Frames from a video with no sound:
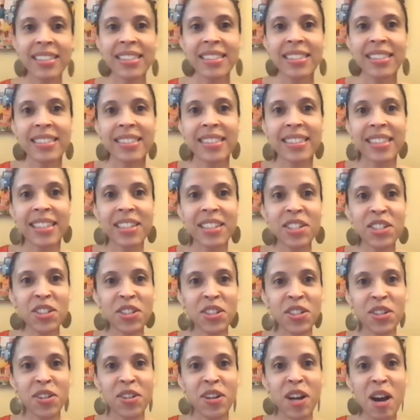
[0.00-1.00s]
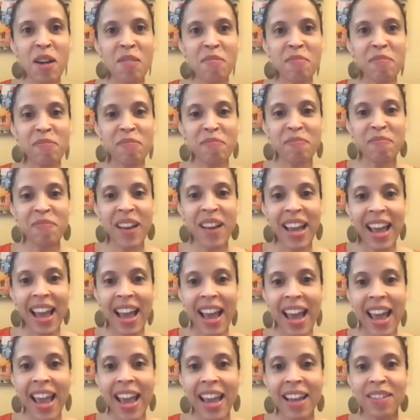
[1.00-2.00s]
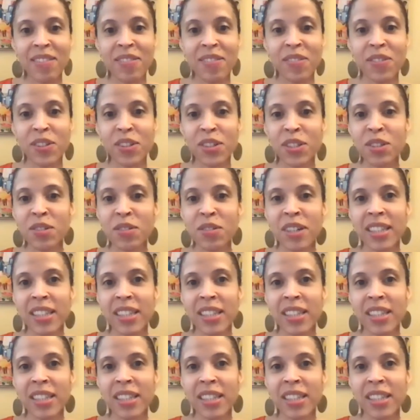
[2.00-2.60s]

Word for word: Lakisha, you're up. And for you,